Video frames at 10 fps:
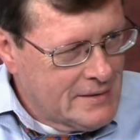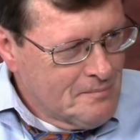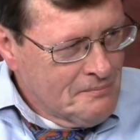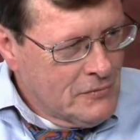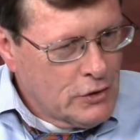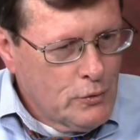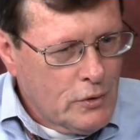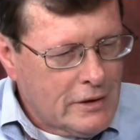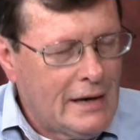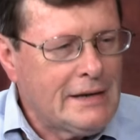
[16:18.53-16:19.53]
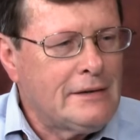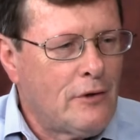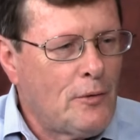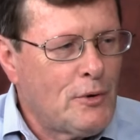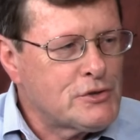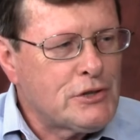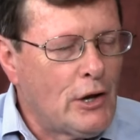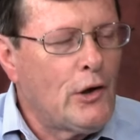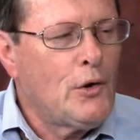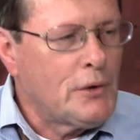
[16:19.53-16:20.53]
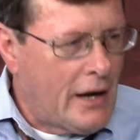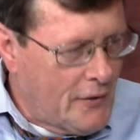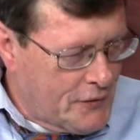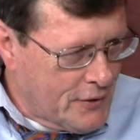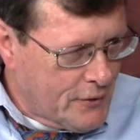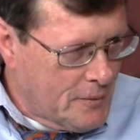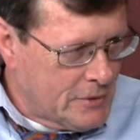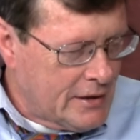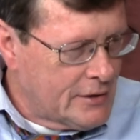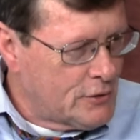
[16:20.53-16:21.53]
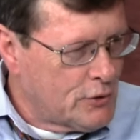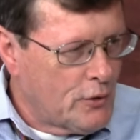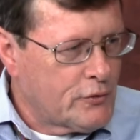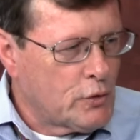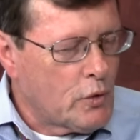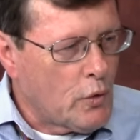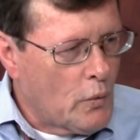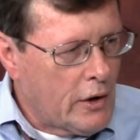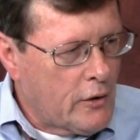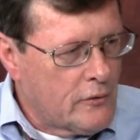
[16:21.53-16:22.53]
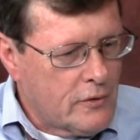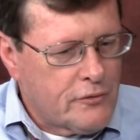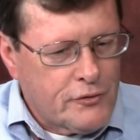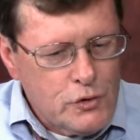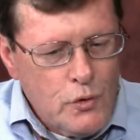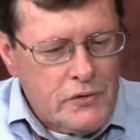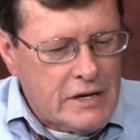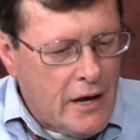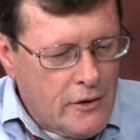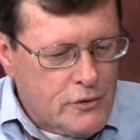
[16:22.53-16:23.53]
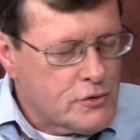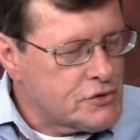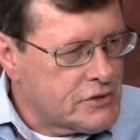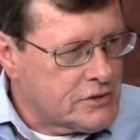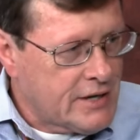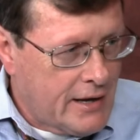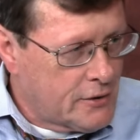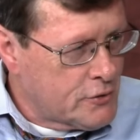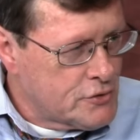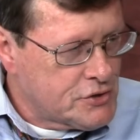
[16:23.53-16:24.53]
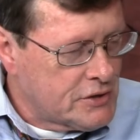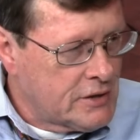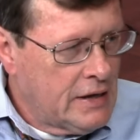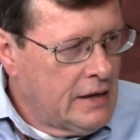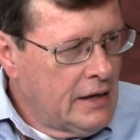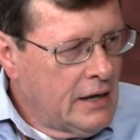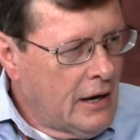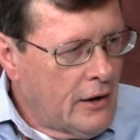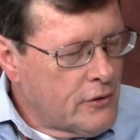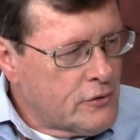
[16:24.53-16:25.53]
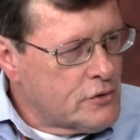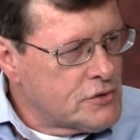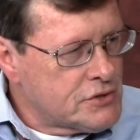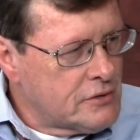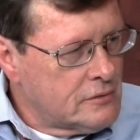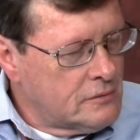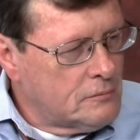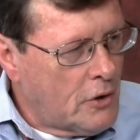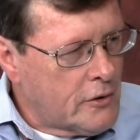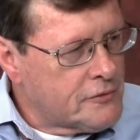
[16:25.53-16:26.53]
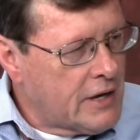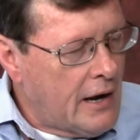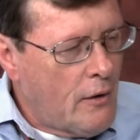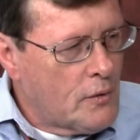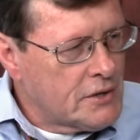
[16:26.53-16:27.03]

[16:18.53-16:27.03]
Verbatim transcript: Yes. You were kind of almost alone out there. I mean, I don't know if you were aware of a few of the others, the Tanners no, and others, nobody. Marv Cowan nobody.